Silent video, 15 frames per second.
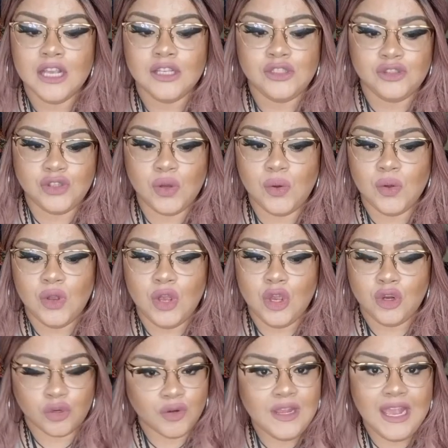So
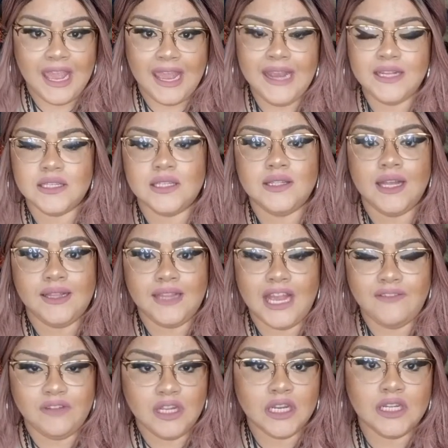create the
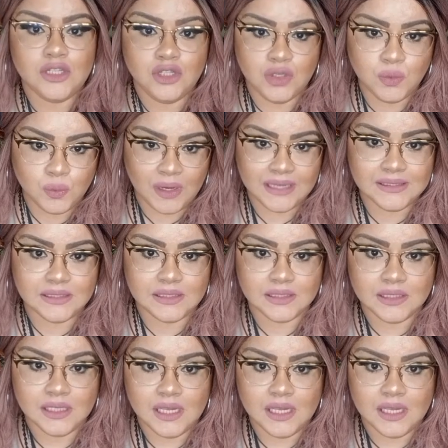livelihood you want